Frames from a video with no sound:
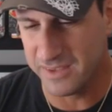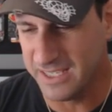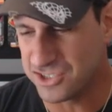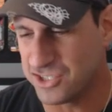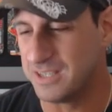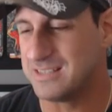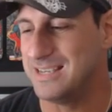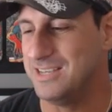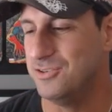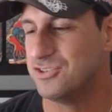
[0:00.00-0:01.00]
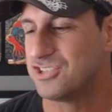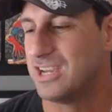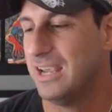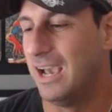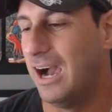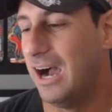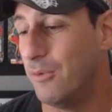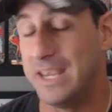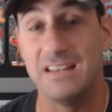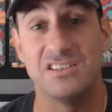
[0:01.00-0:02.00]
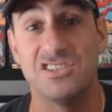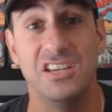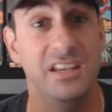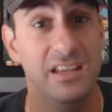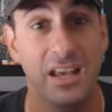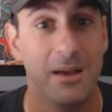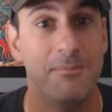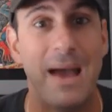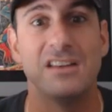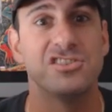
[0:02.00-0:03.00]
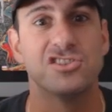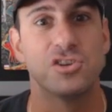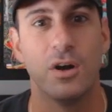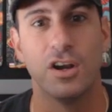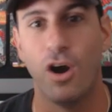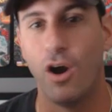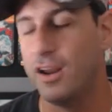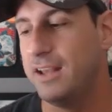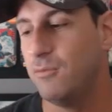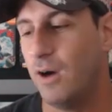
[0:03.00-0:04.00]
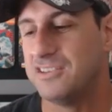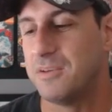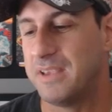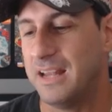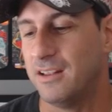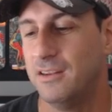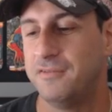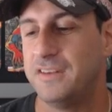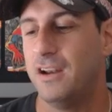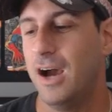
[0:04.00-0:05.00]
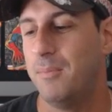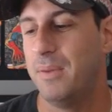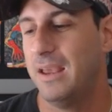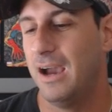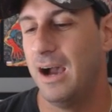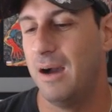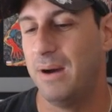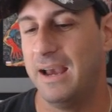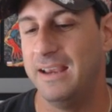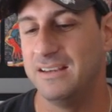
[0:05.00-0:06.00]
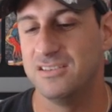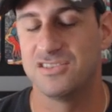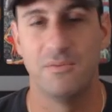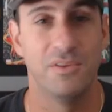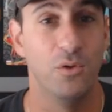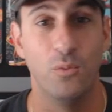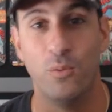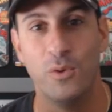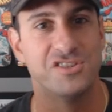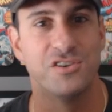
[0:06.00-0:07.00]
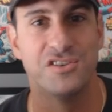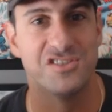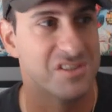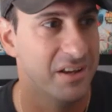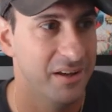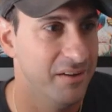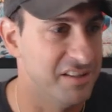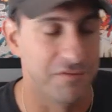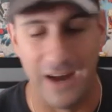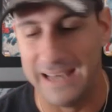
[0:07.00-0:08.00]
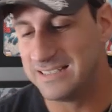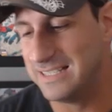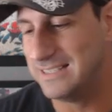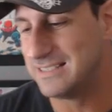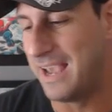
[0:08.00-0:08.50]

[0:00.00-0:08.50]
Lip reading: The issue continues. We get to see Madison Square Garden winds up getting lifted up by some of the wizard's devices.